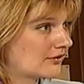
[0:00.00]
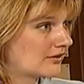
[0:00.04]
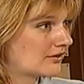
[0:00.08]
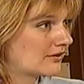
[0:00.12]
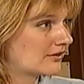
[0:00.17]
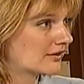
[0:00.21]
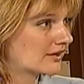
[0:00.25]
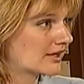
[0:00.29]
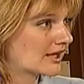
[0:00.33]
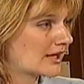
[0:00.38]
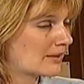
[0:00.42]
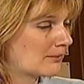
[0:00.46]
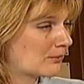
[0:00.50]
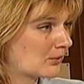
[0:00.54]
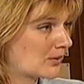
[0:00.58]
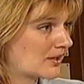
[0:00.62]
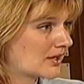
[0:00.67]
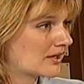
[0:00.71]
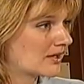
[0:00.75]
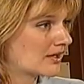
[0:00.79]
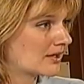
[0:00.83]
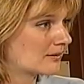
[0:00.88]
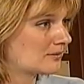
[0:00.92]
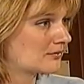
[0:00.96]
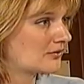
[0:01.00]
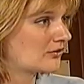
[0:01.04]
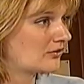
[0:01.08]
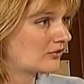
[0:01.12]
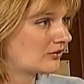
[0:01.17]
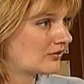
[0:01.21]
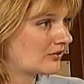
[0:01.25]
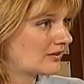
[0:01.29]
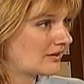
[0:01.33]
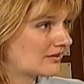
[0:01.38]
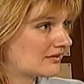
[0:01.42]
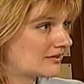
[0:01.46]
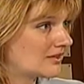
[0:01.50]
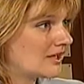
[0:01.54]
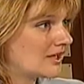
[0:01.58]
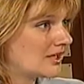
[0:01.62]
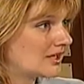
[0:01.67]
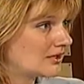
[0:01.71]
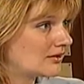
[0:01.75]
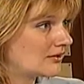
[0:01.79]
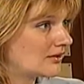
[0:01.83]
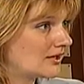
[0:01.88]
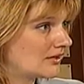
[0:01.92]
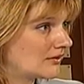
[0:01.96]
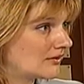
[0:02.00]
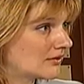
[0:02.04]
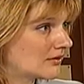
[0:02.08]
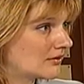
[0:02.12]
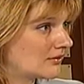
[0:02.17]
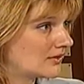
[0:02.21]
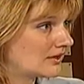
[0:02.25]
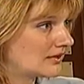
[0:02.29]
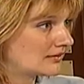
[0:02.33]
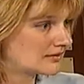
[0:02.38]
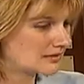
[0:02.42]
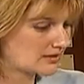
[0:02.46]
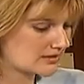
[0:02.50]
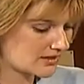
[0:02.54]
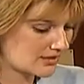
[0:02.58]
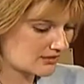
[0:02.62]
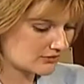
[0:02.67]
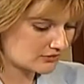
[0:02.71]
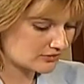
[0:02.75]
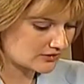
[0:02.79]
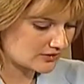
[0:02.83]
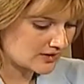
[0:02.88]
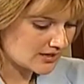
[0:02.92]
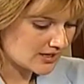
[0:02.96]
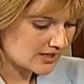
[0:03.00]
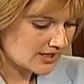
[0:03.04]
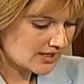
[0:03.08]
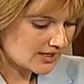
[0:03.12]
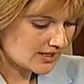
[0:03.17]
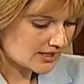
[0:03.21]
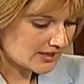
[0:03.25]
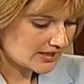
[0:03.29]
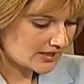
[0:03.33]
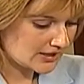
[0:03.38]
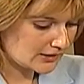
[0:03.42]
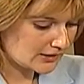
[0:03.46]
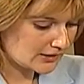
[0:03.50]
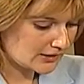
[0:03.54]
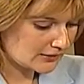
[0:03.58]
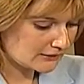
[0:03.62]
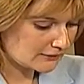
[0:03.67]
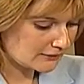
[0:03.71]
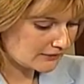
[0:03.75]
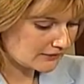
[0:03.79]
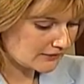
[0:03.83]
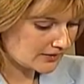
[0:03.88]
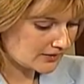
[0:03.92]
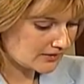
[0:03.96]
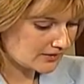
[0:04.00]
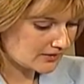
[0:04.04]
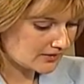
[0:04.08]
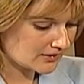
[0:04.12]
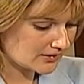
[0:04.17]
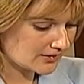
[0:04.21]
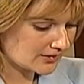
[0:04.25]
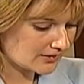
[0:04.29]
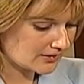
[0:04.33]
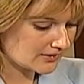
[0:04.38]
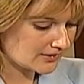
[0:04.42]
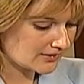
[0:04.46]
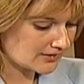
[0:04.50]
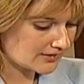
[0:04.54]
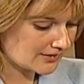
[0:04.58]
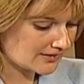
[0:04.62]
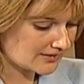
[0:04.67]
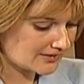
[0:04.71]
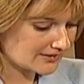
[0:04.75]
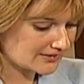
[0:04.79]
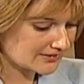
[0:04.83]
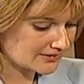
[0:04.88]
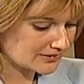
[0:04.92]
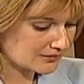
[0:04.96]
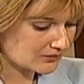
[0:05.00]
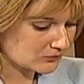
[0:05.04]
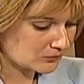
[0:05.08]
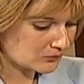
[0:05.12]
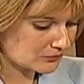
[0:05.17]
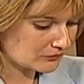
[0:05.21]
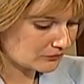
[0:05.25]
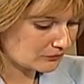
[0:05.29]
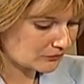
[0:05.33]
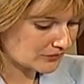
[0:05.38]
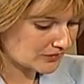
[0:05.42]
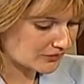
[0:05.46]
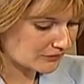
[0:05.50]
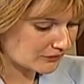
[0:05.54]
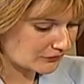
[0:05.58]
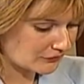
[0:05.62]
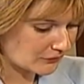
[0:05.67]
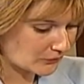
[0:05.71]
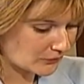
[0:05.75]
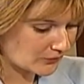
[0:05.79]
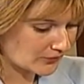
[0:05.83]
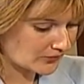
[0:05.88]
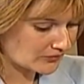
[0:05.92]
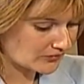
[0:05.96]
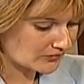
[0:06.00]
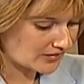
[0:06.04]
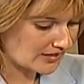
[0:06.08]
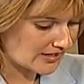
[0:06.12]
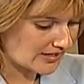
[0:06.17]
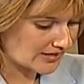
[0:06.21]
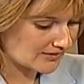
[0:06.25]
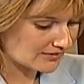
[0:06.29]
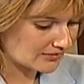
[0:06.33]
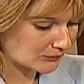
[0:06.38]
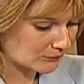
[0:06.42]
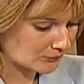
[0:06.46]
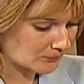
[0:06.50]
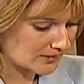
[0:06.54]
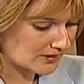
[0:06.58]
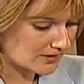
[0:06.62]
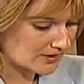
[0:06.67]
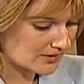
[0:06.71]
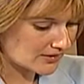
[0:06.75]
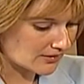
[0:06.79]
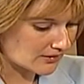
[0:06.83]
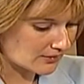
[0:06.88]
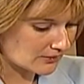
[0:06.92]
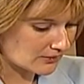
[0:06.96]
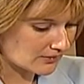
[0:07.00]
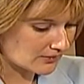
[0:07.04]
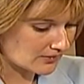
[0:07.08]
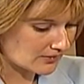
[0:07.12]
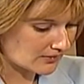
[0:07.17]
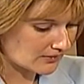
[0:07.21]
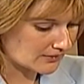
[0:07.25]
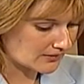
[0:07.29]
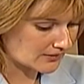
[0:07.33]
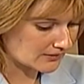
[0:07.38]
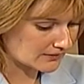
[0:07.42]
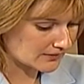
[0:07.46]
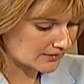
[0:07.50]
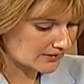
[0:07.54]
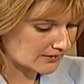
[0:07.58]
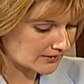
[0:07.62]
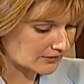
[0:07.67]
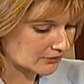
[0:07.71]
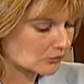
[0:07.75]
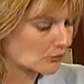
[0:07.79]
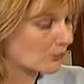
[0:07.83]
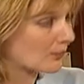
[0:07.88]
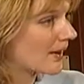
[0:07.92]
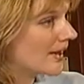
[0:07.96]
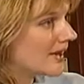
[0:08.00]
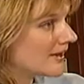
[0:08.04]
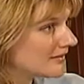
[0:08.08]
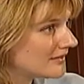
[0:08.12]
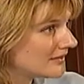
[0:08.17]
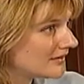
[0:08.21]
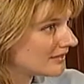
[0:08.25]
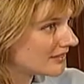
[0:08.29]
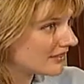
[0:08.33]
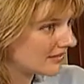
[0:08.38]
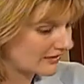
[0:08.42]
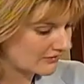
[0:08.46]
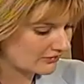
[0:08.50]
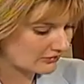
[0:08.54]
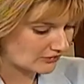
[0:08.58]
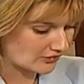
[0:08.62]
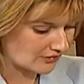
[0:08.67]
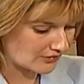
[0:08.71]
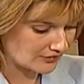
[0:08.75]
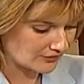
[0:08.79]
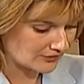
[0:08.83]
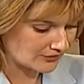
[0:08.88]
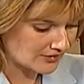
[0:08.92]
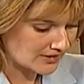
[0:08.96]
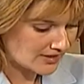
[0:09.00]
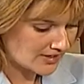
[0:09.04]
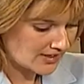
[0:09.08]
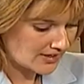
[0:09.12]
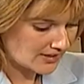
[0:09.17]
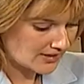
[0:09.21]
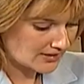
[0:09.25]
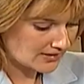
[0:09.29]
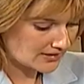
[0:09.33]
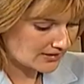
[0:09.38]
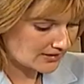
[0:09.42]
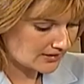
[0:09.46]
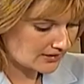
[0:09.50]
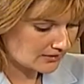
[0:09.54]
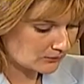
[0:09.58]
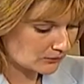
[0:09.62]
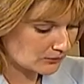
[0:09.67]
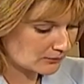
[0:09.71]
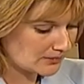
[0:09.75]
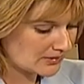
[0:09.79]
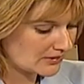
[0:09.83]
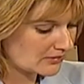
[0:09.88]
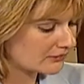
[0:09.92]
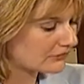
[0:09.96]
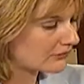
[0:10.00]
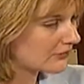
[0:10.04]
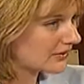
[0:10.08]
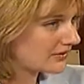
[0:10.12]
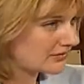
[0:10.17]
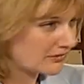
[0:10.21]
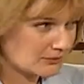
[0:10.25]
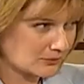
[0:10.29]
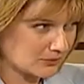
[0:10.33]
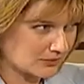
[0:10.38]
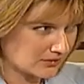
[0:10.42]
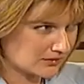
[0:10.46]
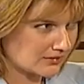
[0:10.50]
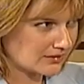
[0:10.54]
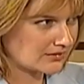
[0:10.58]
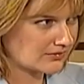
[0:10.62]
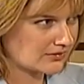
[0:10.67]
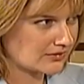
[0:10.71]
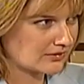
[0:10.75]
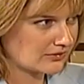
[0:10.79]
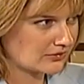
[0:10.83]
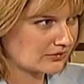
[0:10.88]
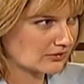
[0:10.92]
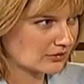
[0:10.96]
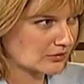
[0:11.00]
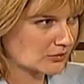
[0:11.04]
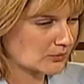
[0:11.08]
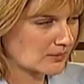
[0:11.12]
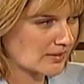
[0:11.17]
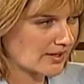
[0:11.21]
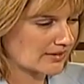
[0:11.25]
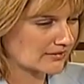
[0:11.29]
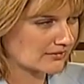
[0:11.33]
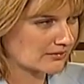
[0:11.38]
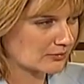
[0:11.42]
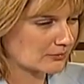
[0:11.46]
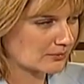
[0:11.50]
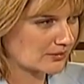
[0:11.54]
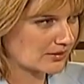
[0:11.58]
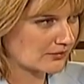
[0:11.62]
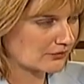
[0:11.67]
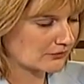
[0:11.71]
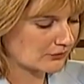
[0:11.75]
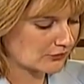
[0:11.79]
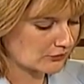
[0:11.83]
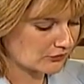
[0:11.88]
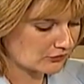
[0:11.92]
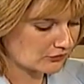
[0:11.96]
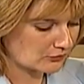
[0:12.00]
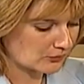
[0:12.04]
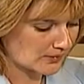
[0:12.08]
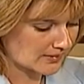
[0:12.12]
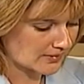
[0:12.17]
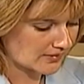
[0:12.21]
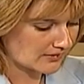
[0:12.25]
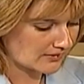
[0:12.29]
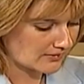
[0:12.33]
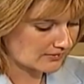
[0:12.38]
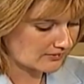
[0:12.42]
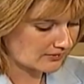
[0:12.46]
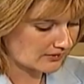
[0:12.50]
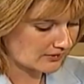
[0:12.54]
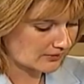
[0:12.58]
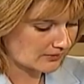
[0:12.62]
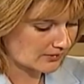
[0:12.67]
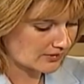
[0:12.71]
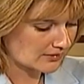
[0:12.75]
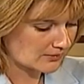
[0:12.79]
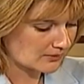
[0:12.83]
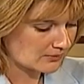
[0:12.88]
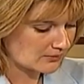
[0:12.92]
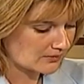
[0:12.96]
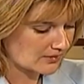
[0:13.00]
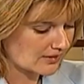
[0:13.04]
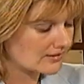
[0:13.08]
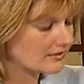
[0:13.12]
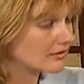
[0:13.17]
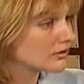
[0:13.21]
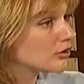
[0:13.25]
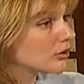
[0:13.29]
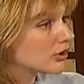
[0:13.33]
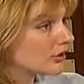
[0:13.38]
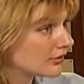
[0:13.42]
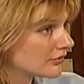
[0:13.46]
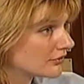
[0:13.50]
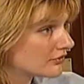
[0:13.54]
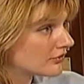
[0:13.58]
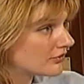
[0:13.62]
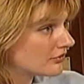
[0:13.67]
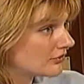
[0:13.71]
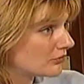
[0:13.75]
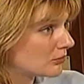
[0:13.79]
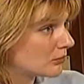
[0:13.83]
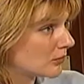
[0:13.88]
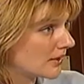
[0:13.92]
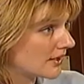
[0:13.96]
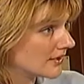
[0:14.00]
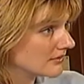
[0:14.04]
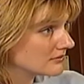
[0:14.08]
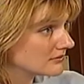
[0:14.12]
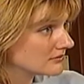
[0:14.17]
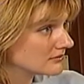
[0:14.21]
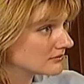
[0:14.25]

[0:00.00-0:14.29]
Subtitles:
in our cap when it comes to this UNESCO designation. If the fort and the Rideau are granted this honor, it will be is this correct? It'll be the first one in Ontario and the largest one.